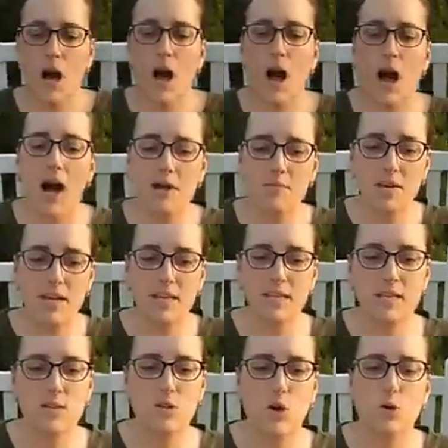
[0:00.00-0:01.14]
I made
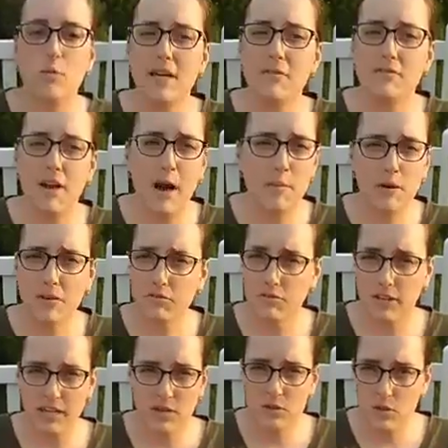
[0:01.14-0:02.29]
these homemade fabric
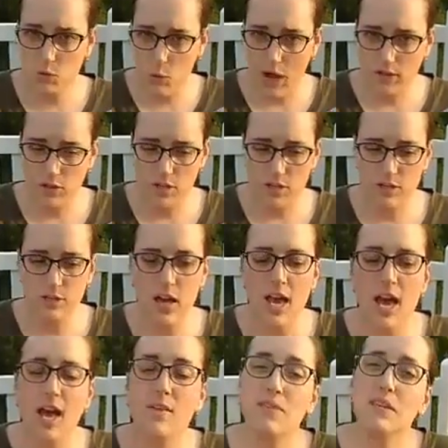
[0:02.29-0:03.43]
flannel swatches,
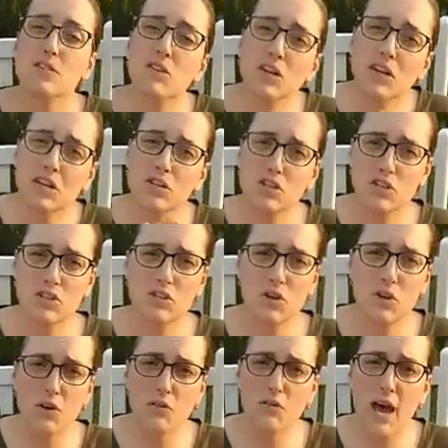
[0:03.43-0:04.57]
and these are going to
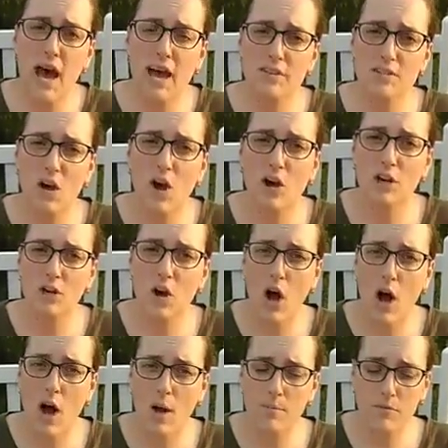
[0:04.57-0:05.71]
serve as our
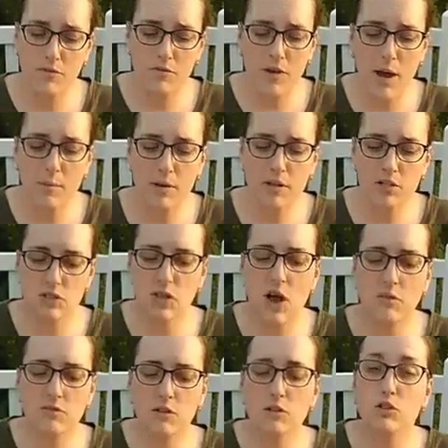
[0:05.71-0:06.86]
fabric
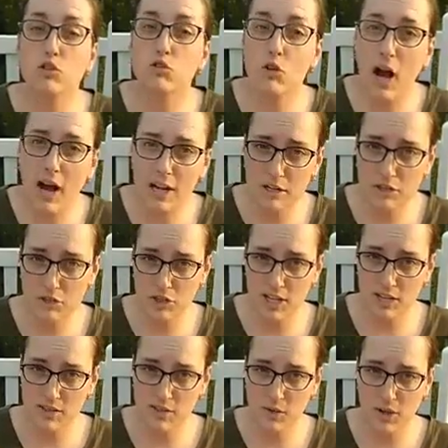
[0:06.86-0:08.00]
softener dryer
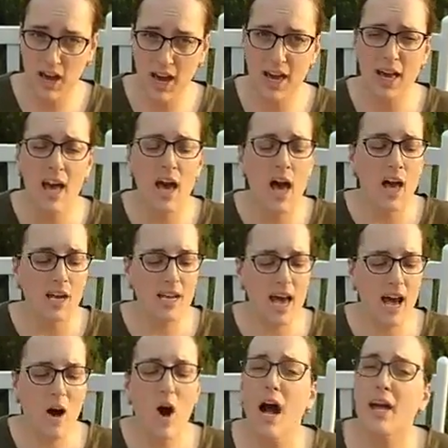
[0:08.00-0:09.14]
sheets, okay?
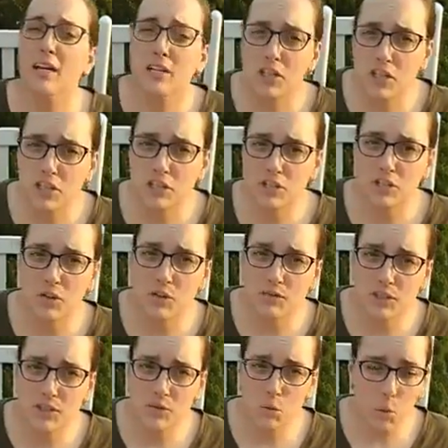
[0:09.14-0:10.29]
Now, I encourage you, if
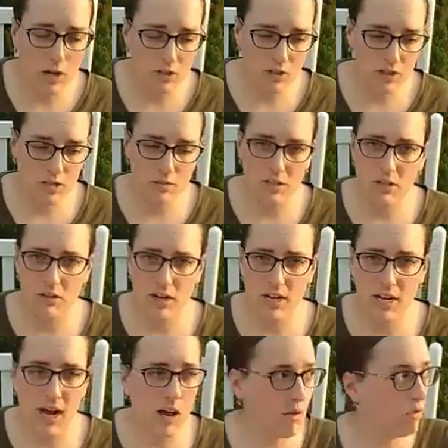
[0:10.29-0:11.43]
you're watching this video right
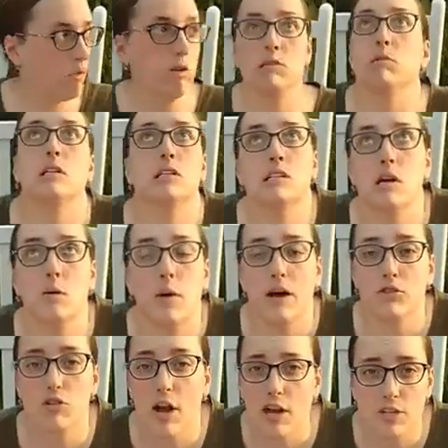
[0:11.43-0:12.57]
now, what's the big deal about
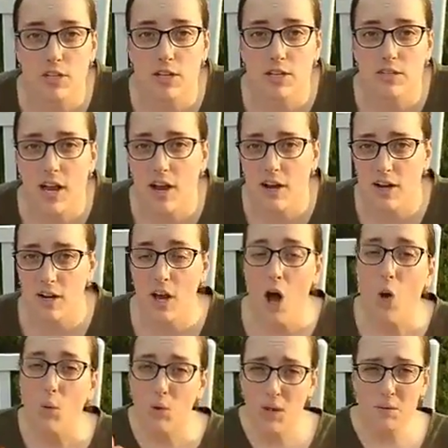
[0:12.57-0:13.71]
dryer sheets, Karen?
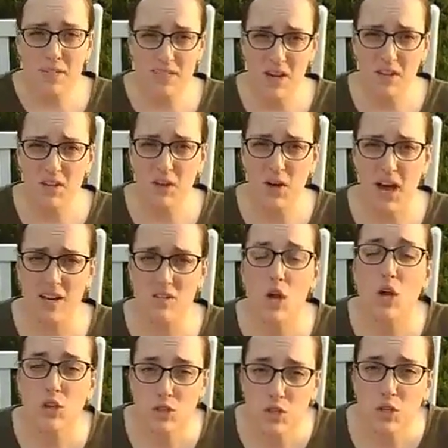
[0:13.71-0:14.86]
Well, let me tell you guys,
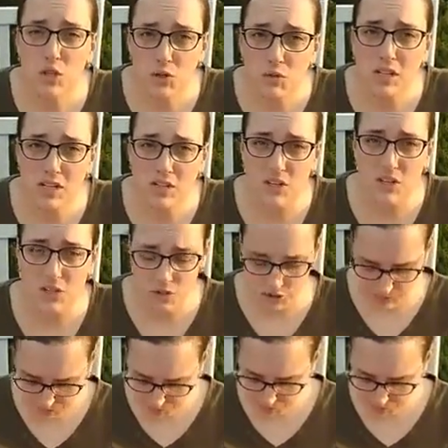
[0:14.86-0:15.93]
do your research.